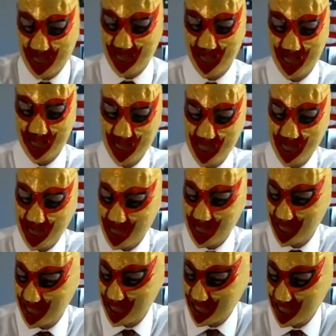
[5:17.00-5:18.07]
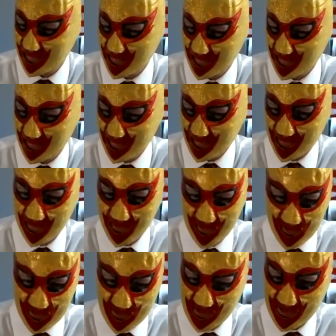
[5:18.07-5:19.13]
let me lead
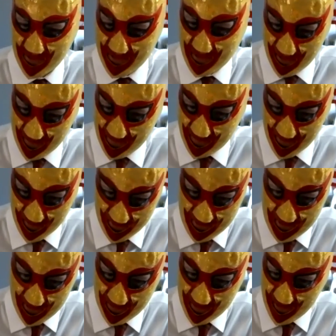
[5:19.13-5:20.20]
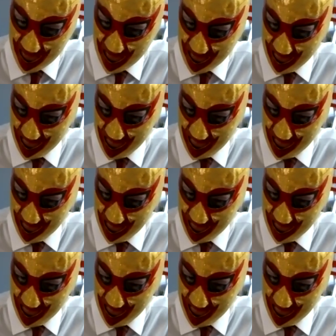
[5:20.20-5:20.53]
you through a little something I like to